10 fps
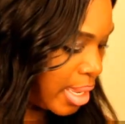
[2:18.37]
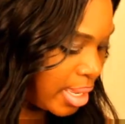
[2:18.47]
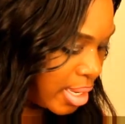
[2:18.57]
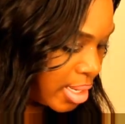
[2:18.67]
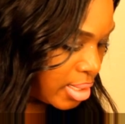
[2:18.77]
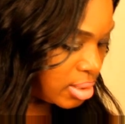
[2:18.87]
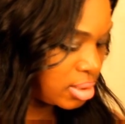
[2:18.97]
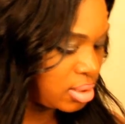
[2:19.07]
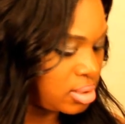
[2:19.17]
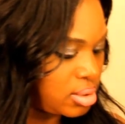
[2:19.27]

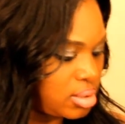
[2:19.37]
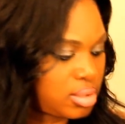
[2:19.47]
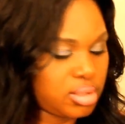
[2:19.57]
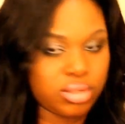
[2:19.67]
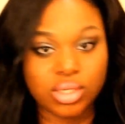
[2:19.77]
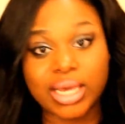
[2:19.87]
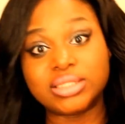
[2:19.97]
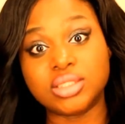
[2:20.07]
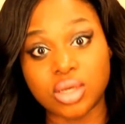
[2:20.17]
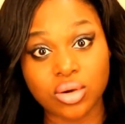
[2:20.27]
And you
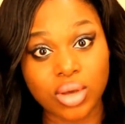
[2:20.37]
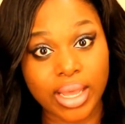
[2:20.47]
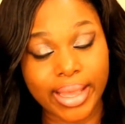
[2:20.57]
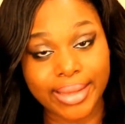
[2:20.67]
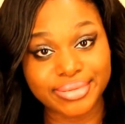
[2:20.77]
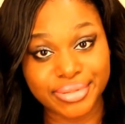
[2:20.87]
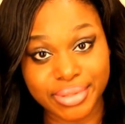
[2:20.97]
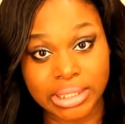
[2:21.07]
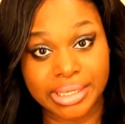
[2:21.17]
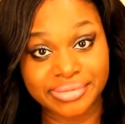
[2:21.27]
guys know I
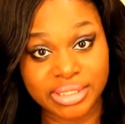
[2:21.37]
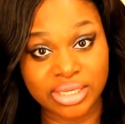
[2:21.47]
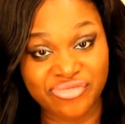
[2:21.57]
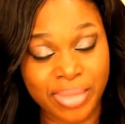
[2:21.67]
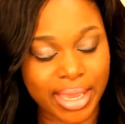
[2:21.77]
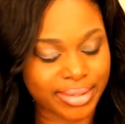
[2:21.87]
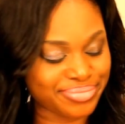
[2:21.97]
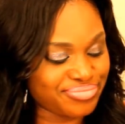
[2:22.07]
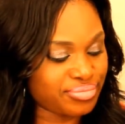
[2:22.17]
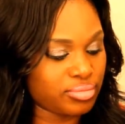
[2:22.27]
absolutely love Steve
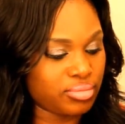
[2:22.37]
Madden.